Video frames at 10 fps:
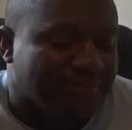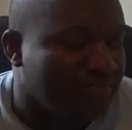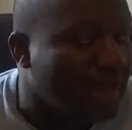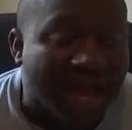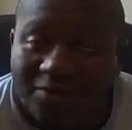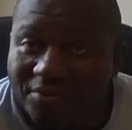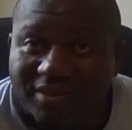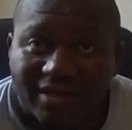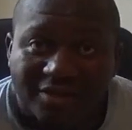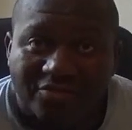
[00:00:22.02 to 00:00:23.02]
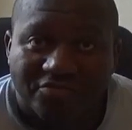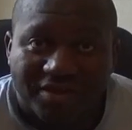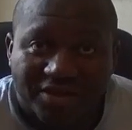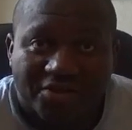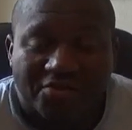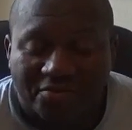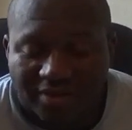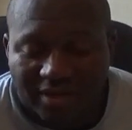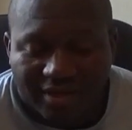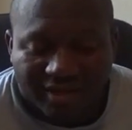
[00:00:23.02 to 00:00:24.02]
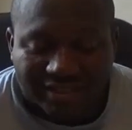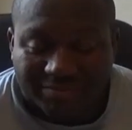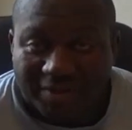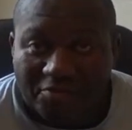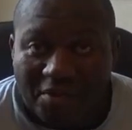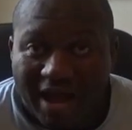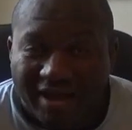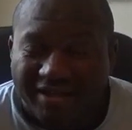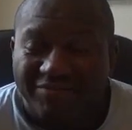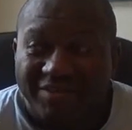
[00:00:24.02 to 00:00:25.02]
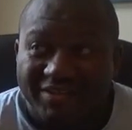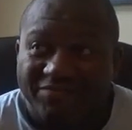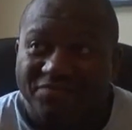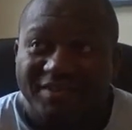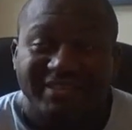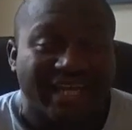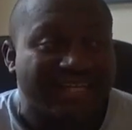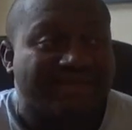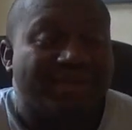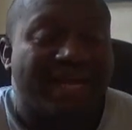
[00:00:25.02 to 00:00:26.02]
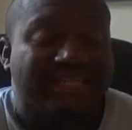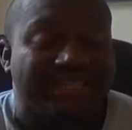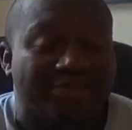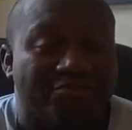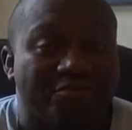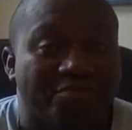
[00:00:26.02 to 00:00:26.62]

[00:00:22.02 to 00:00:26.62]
Back with another video. It's been a while. It feels like it's been actually 3